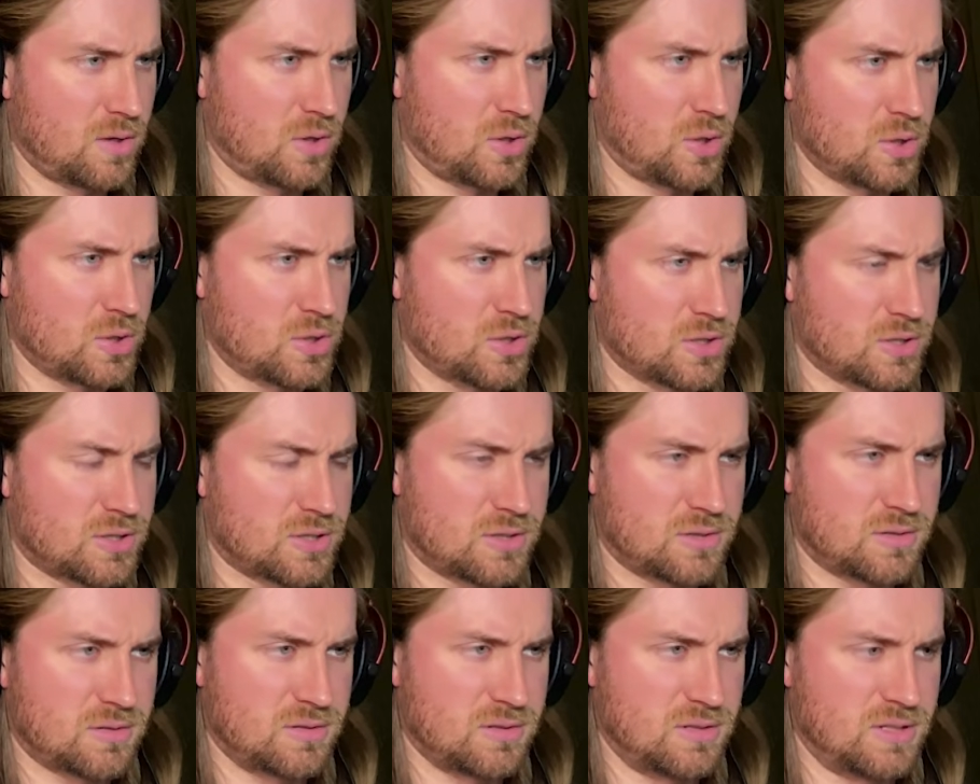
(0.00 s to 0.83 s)
Could
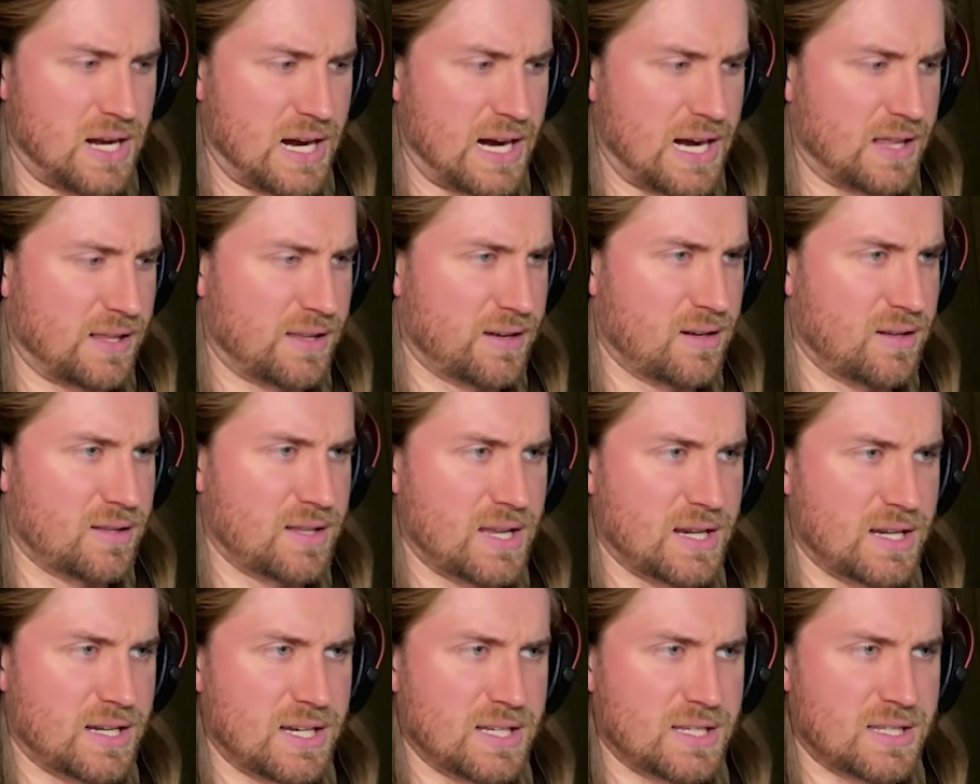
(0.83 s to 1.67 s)
just dial in on
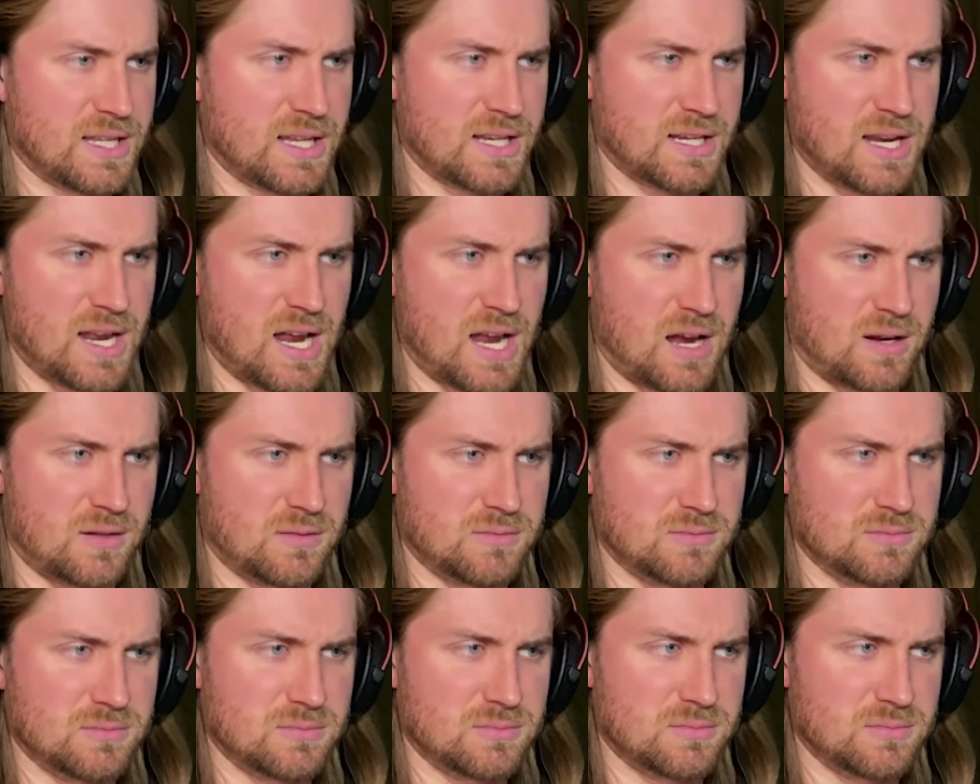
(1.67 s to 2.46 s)
that and get that now.